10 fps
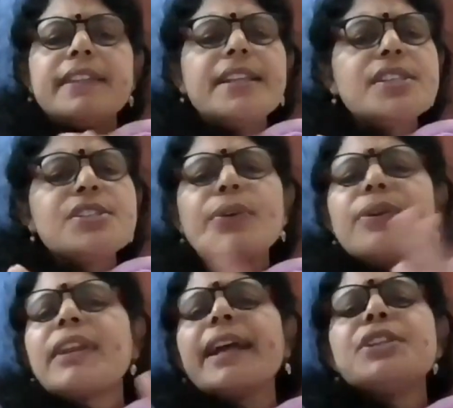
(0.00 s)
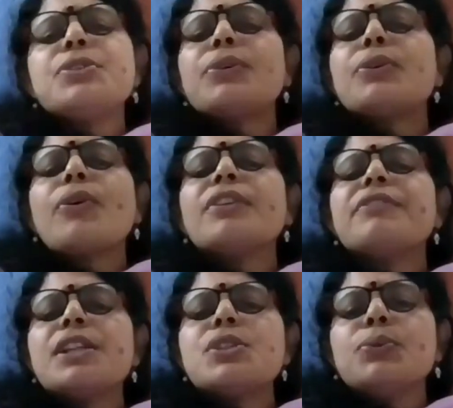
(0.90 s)
There is no right or
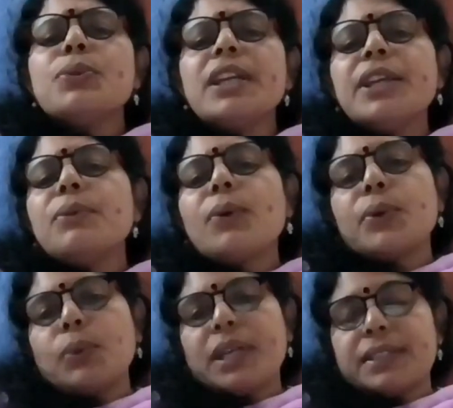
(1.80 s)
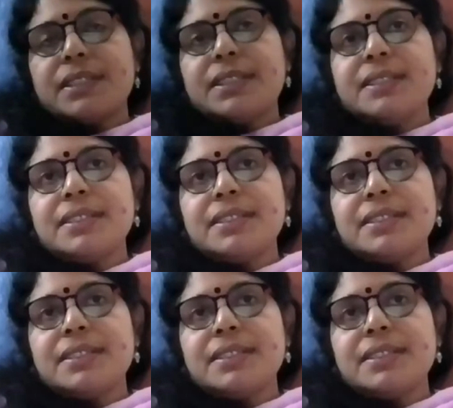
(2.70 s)
wrong way to live or work.